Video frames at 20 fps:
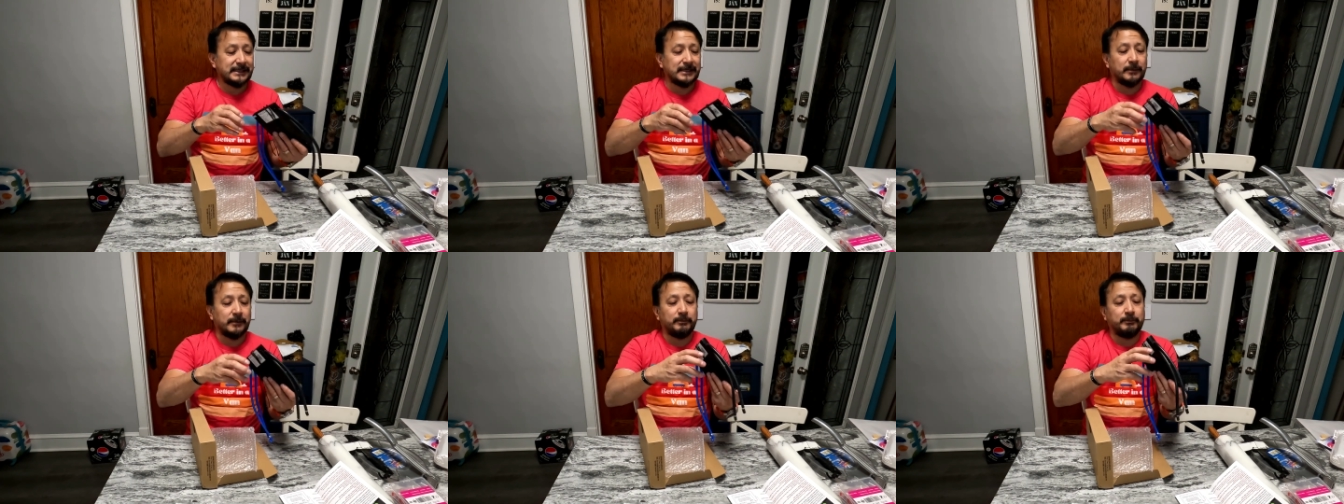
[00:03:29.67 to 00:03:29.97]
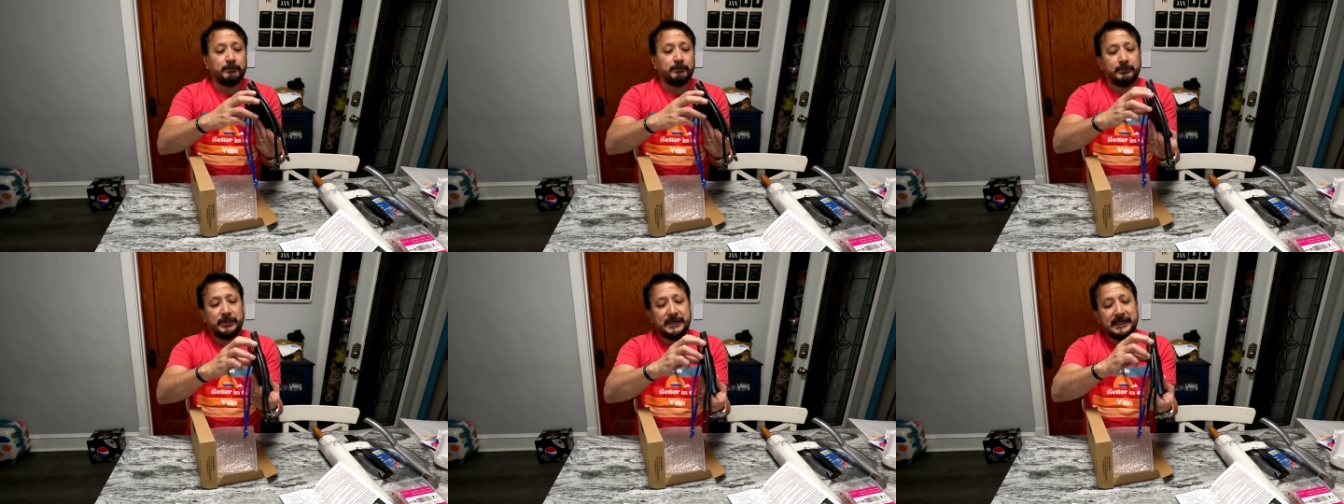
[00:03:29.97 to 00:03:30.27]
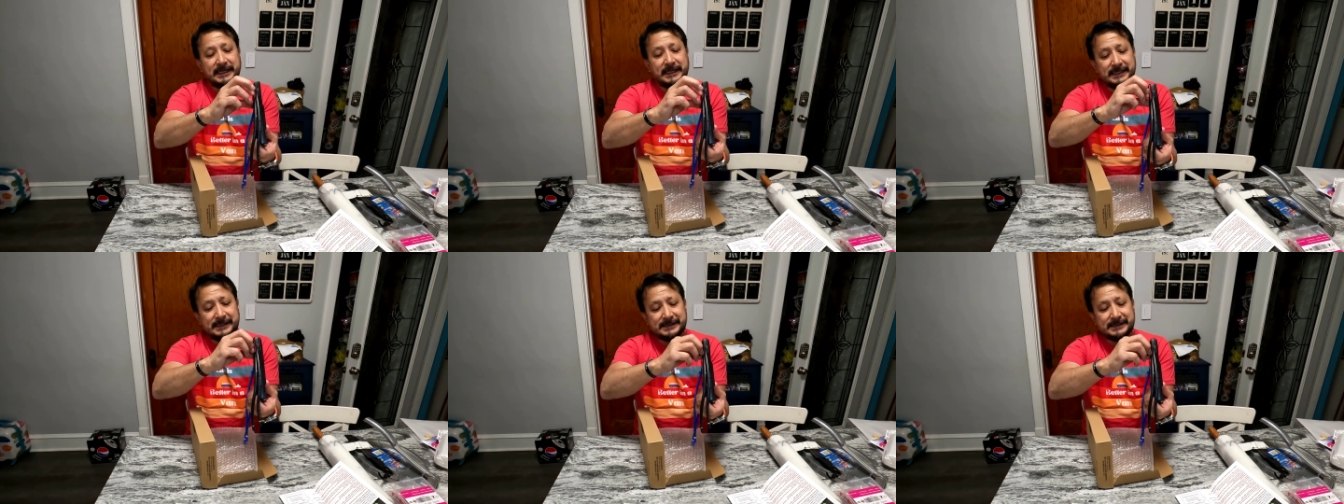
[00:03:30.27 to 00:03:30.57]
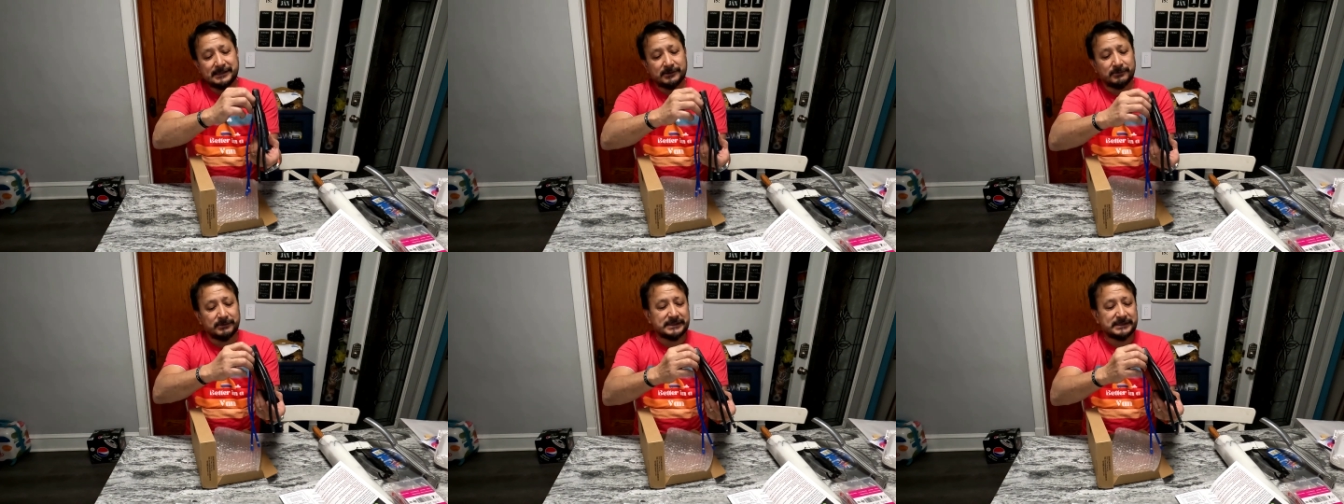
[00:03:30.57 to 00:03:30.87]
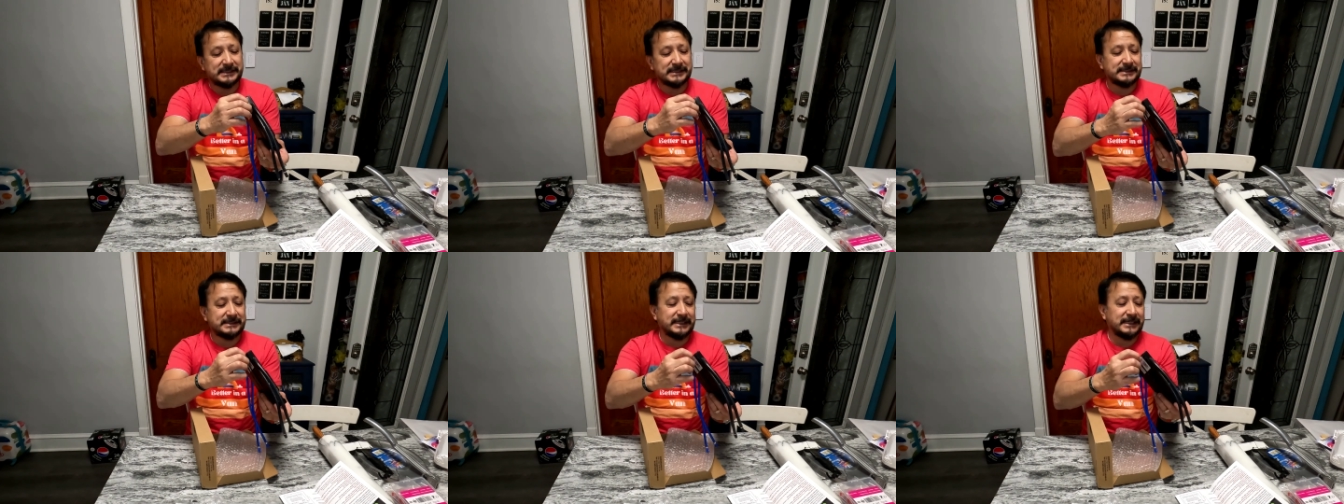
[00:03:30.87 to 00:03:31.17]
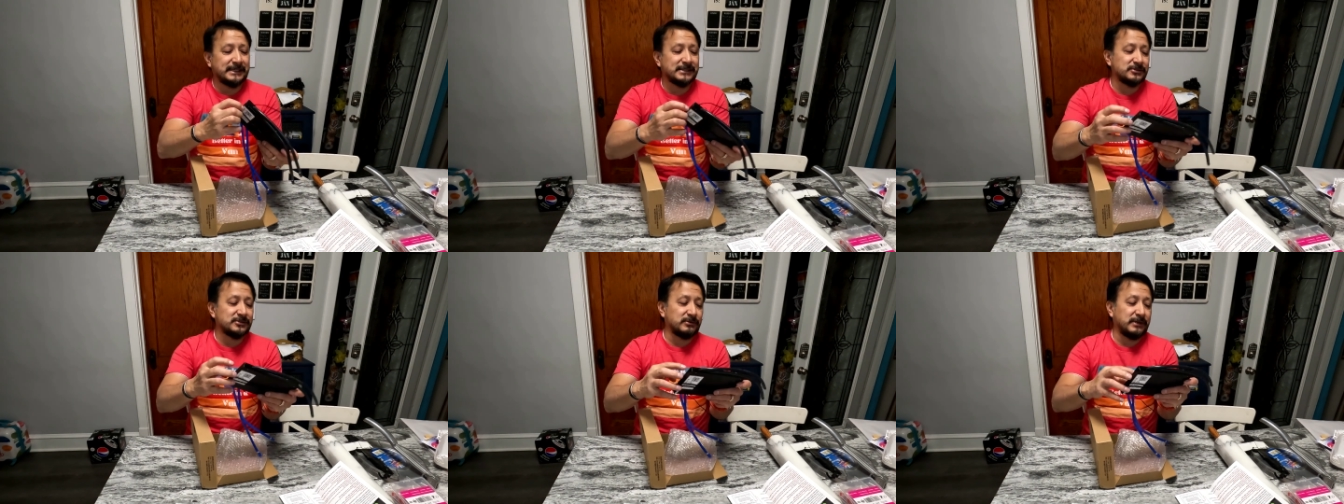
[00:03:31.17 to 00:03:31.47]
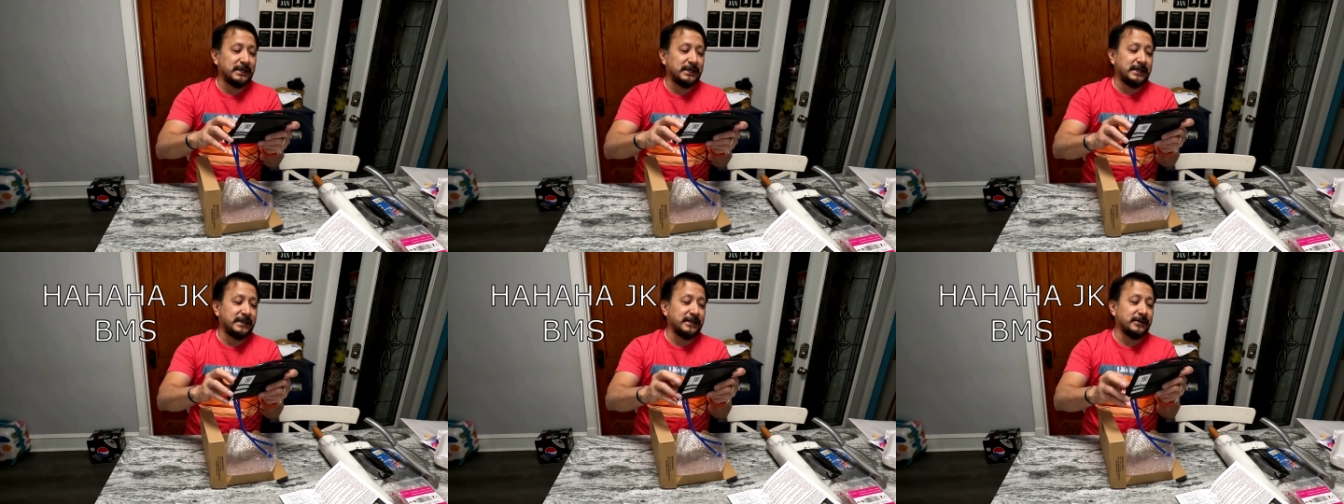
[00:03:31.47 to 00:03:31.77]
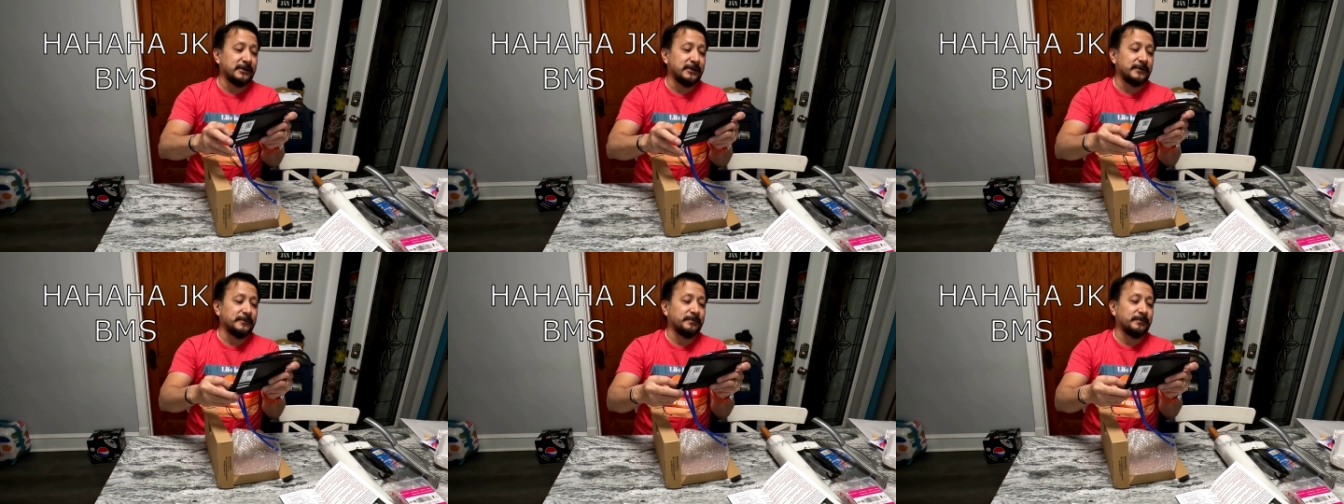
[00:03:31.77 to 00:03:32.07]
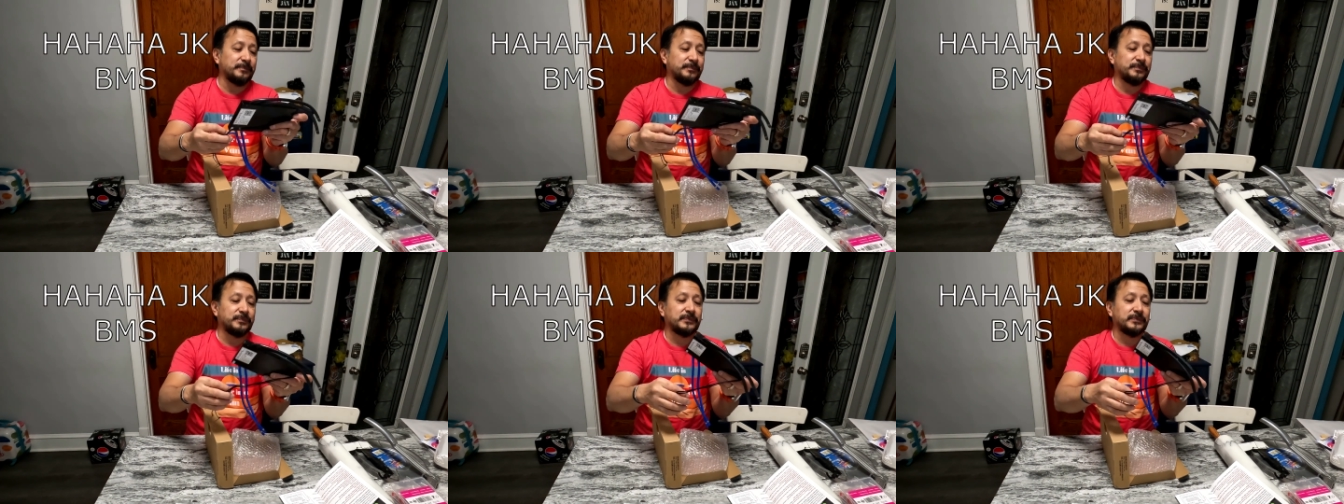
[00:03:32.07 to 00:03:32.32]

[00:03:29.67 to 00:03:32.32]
the P's the resistance right here.